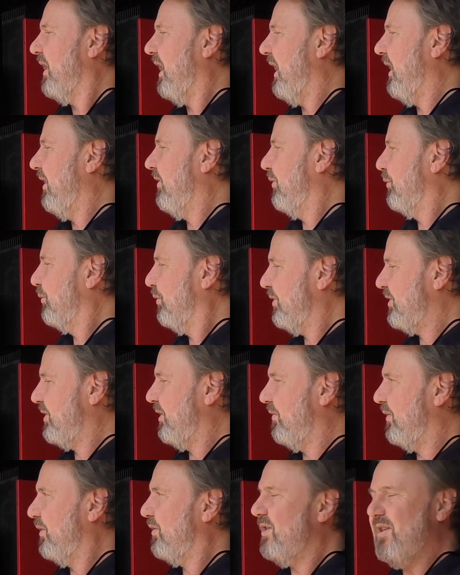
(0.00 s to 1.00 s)
Uh, they're
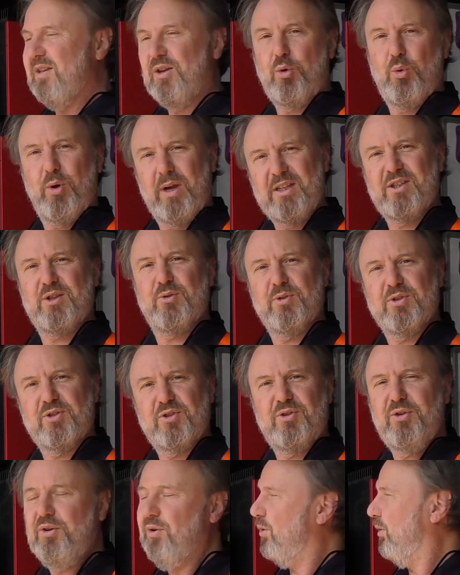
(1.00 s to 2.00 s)
also very quick to
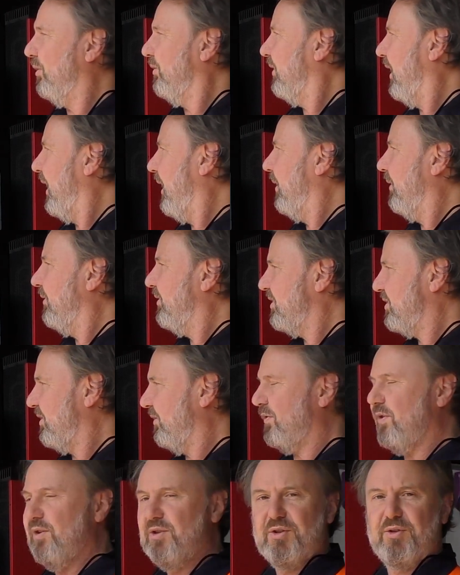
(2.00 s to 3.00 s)
install. Uh, just a
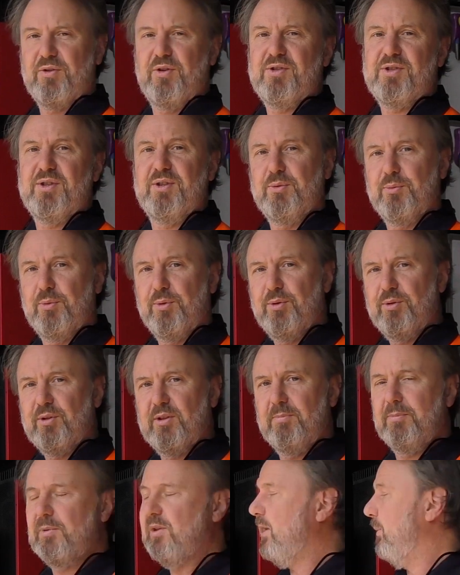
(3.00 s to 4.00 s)
few screws on the wall,
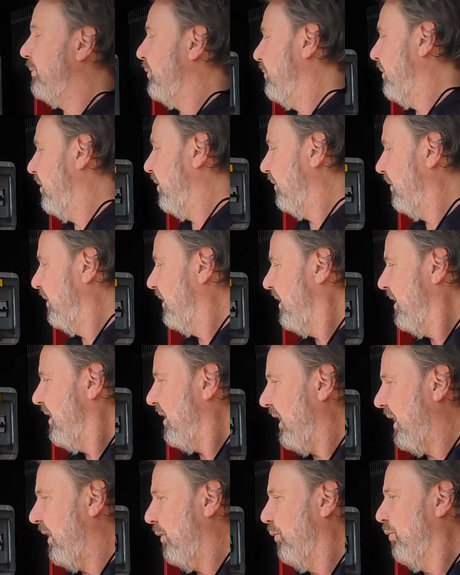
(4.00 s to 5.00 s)
clip them on.
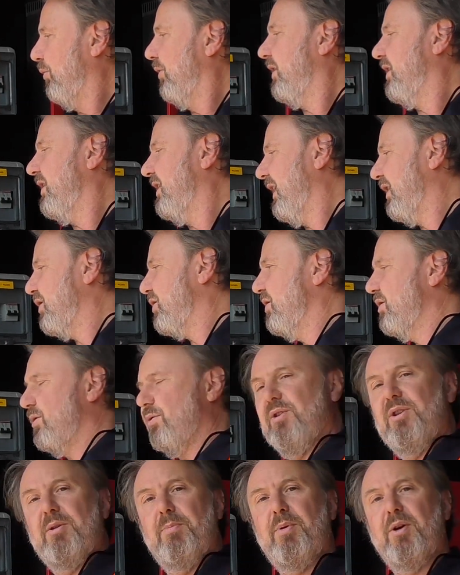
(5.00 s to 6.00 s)
Uh, all the connections
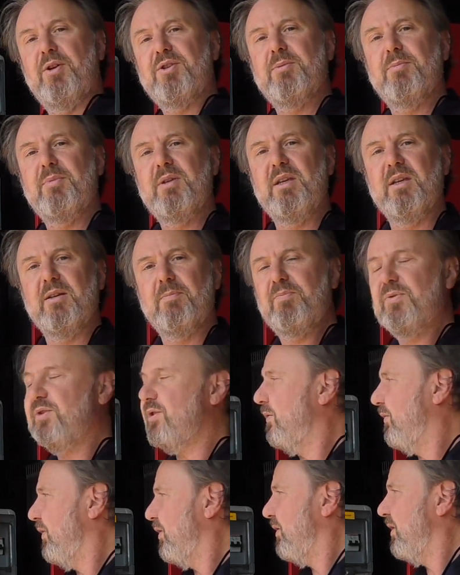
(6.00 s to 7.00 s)
are at the bottom here,
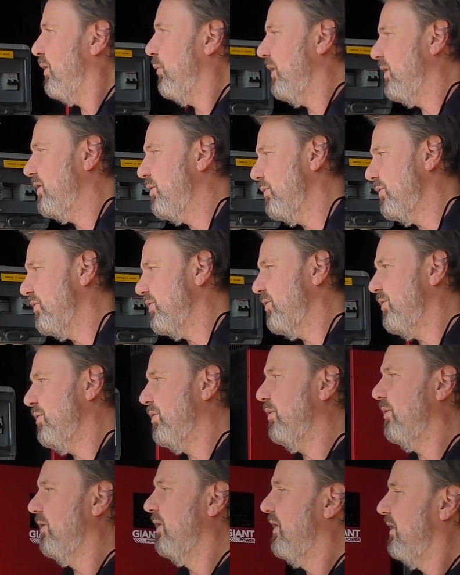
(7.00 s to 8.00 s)
so very quick to install.